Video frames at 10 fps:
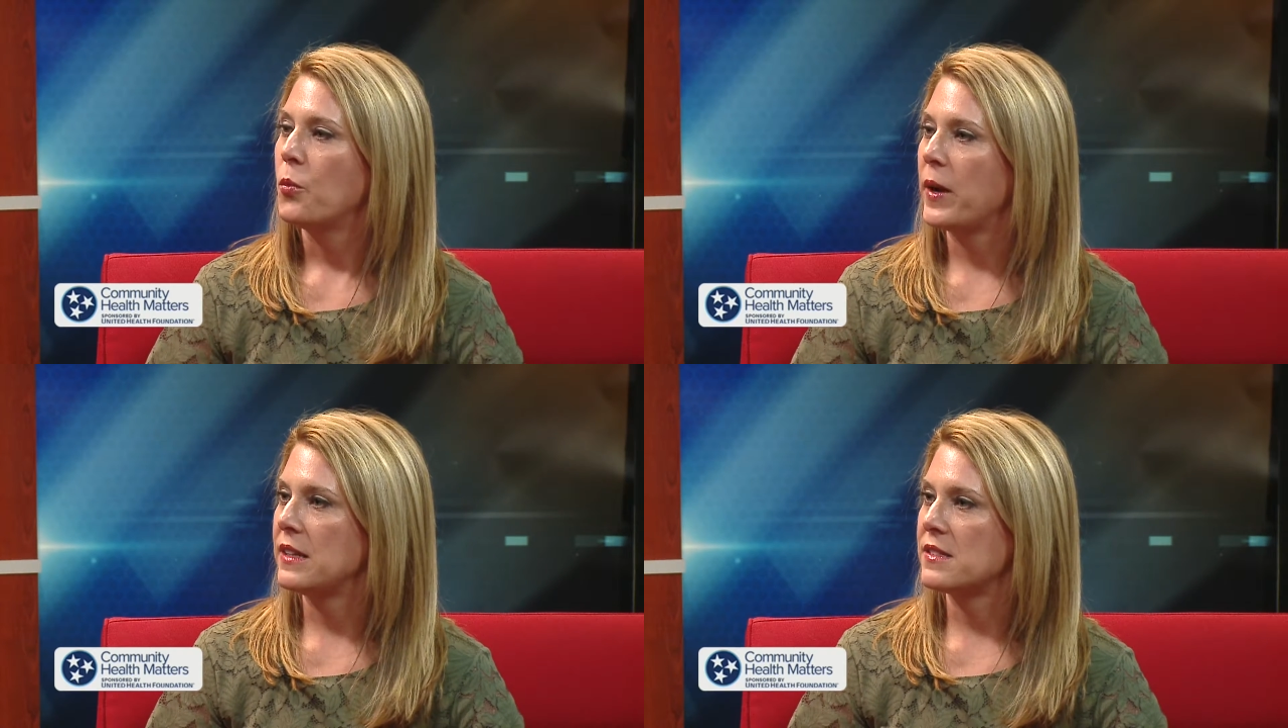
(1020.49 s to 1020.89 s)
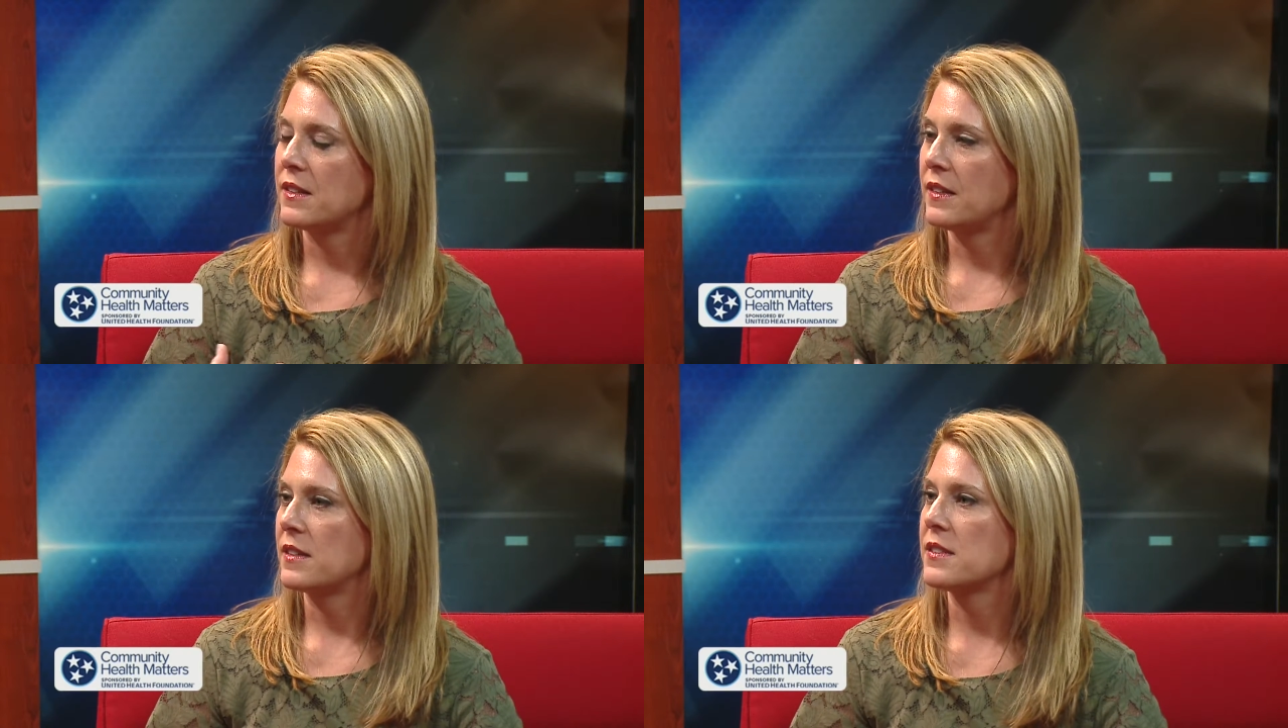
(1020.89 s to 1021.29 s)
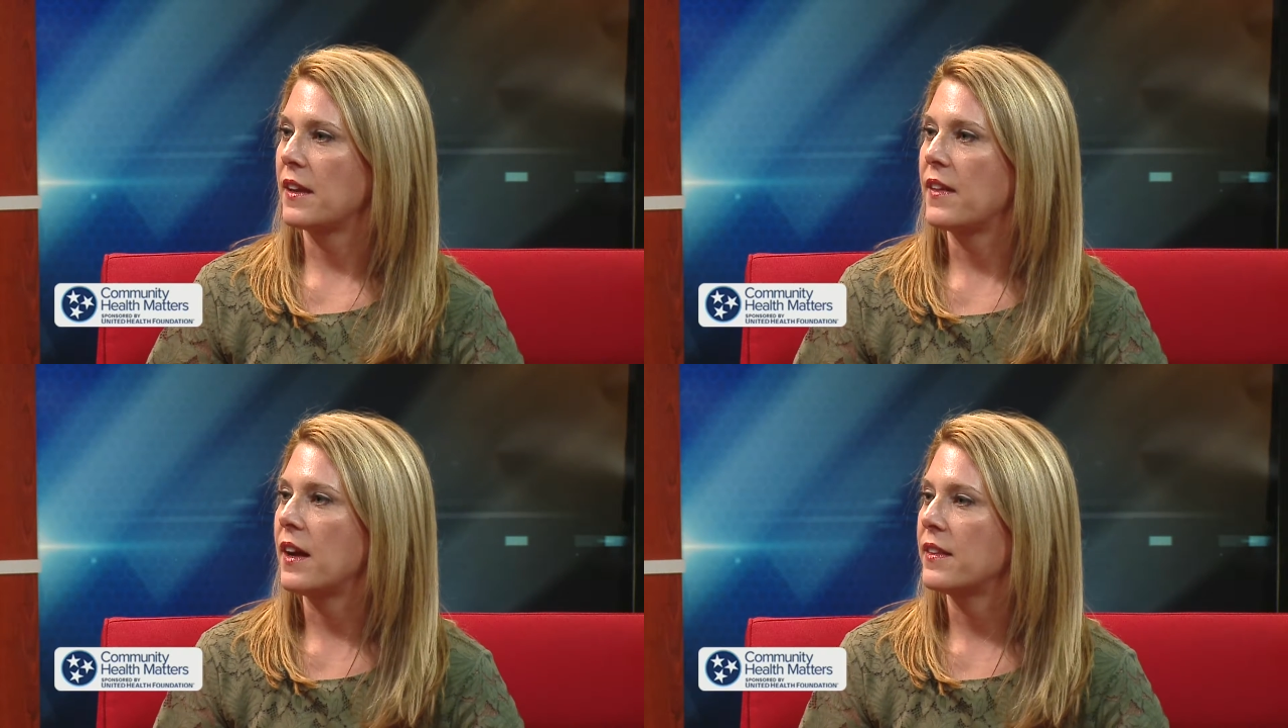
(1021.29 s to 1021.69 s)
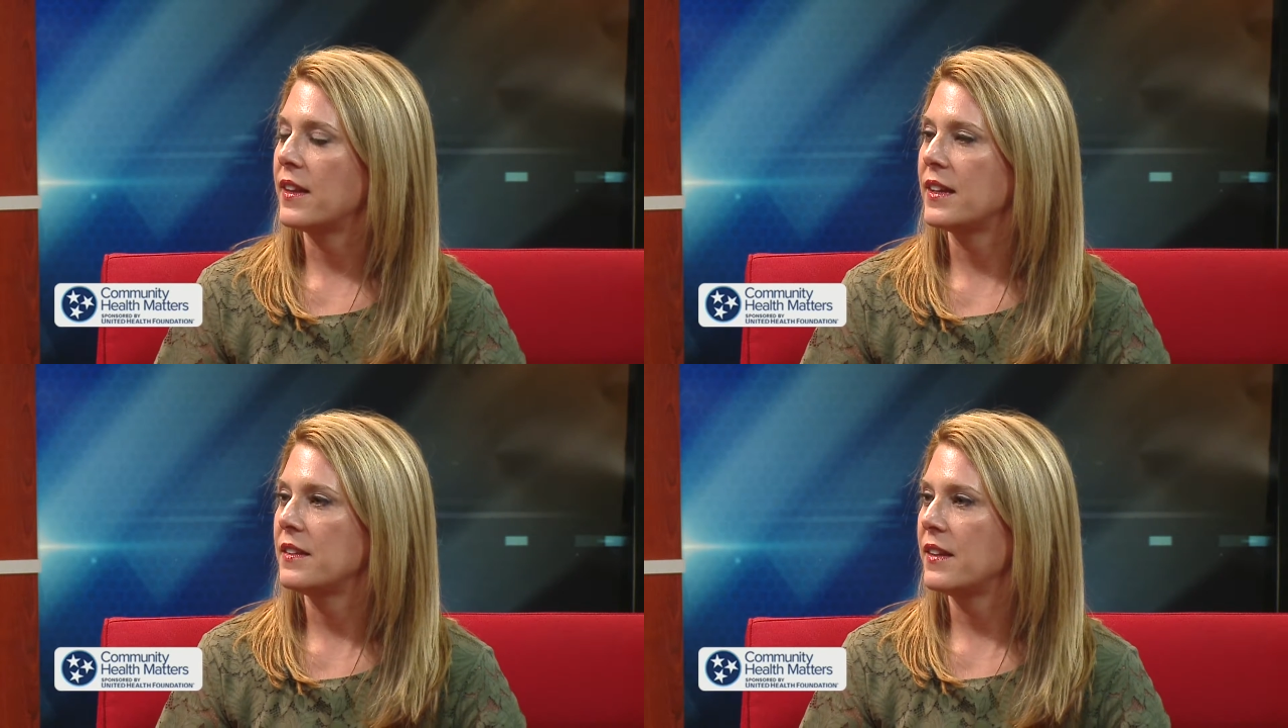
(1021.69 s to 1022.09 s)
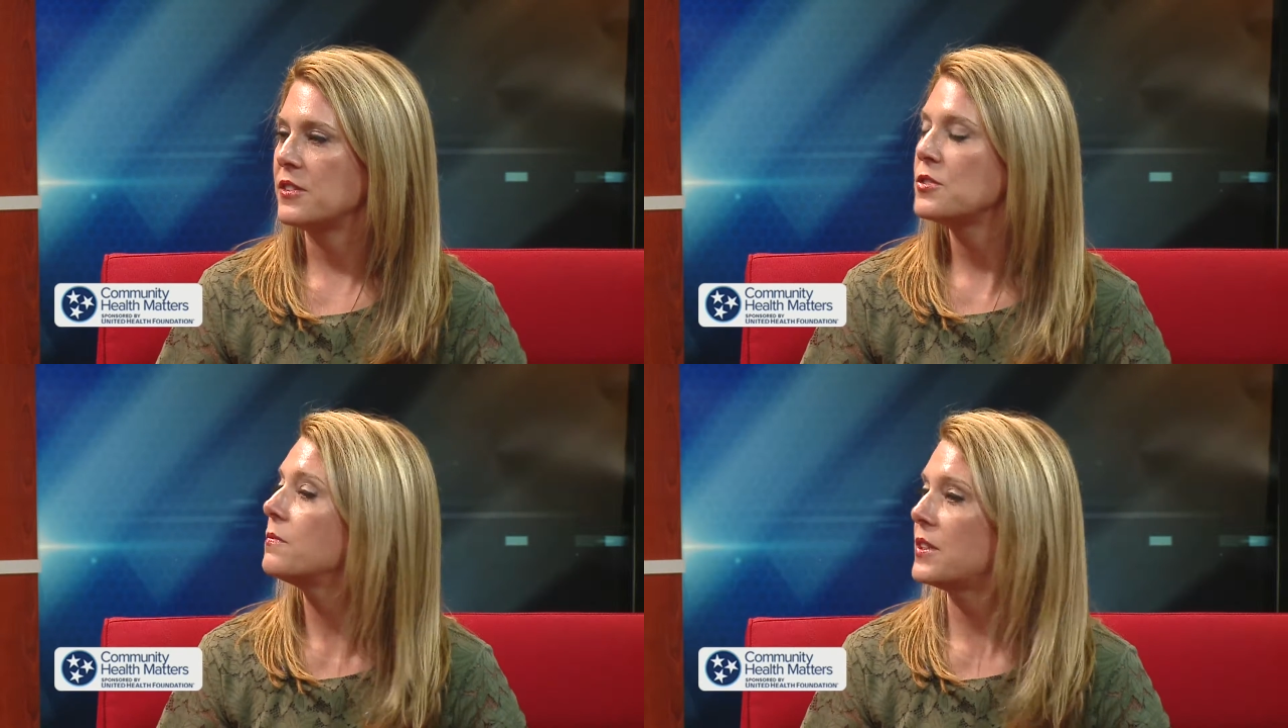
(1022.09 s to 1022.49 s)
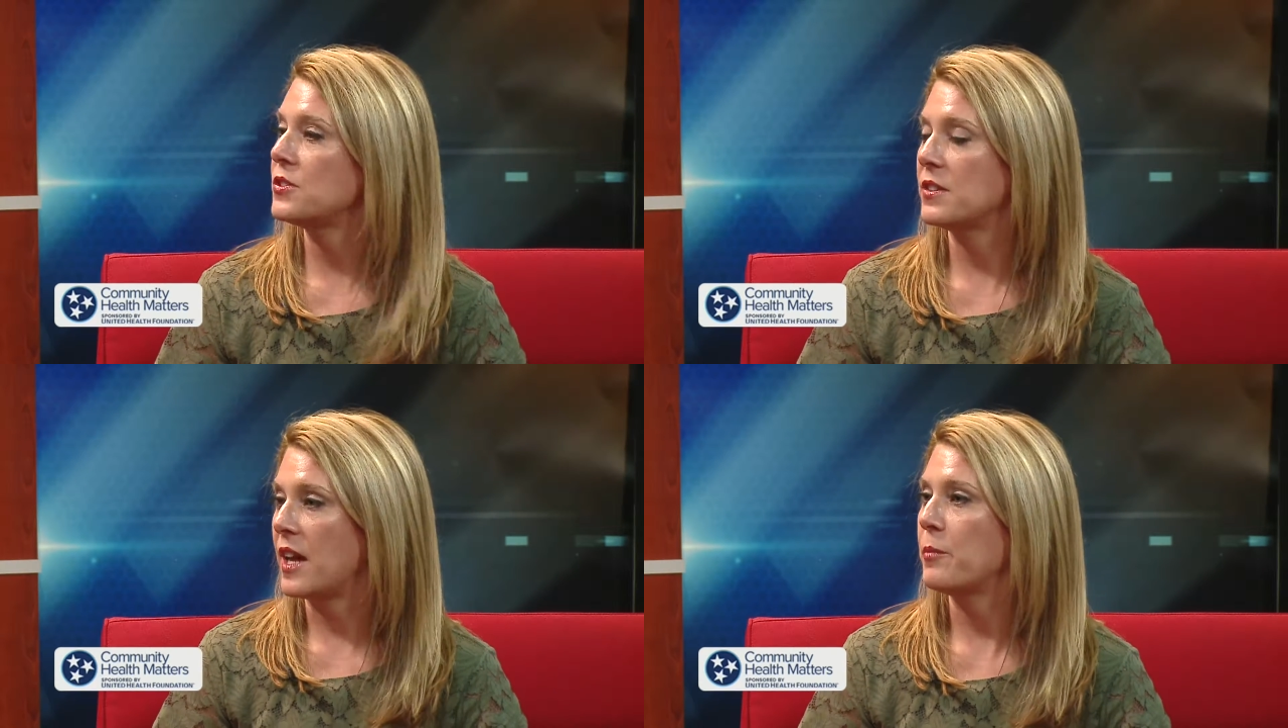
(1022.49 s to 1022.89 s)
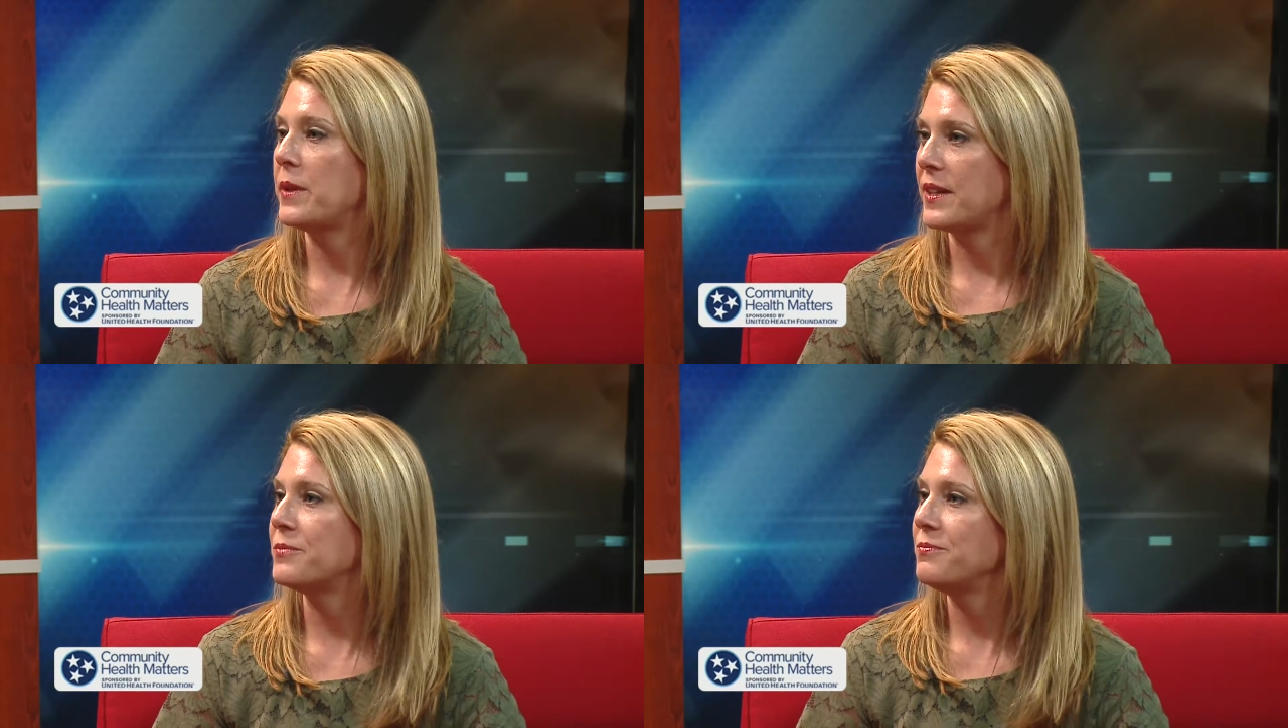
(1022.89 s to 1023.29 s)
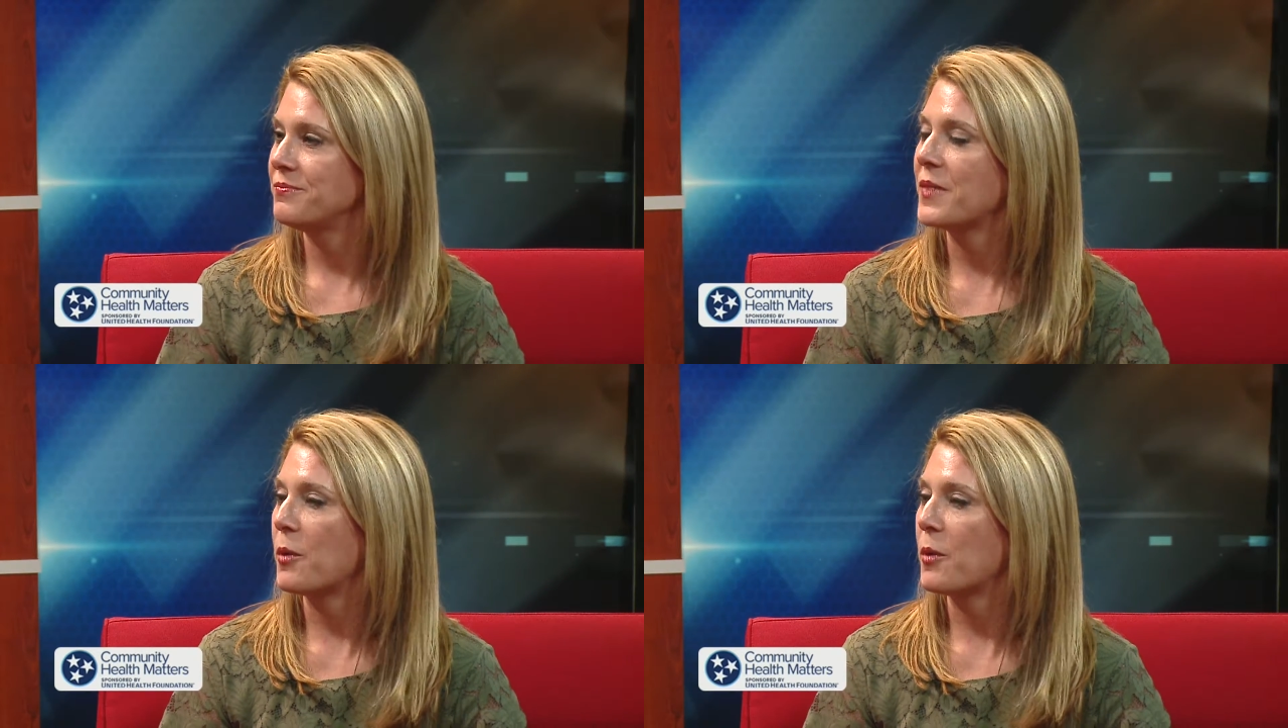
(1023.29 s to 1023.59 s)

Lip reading: waste and things like that should not be